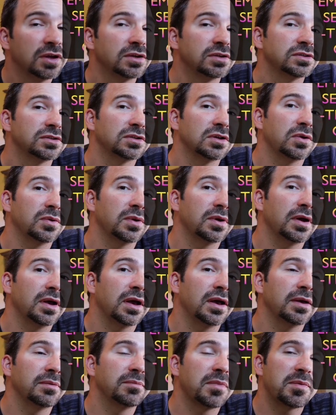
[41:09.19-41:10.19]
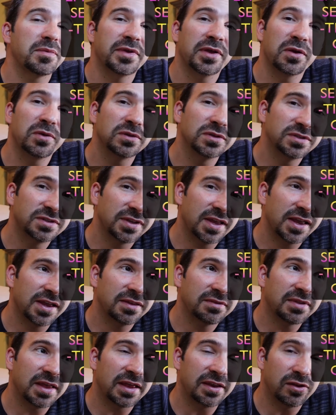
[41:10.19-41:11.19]
So, remember that old
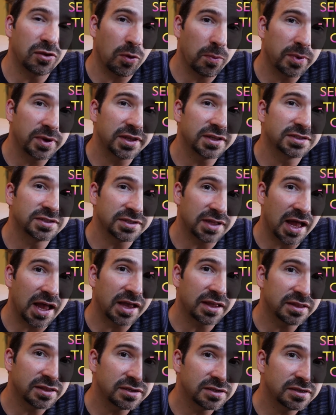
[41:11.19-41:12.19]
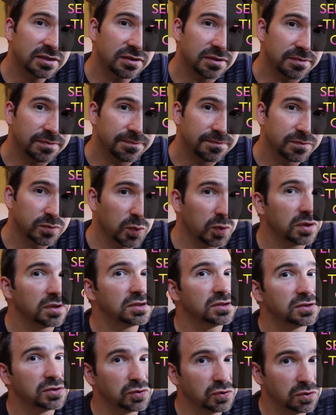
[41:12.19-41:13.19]
saying that nobody's an island? Well,
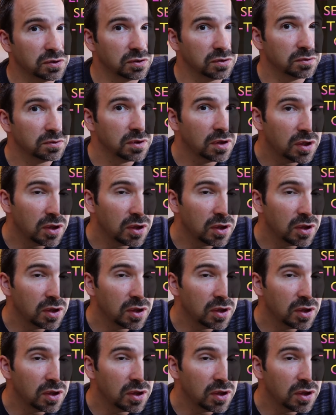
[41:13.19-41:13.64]
it's true.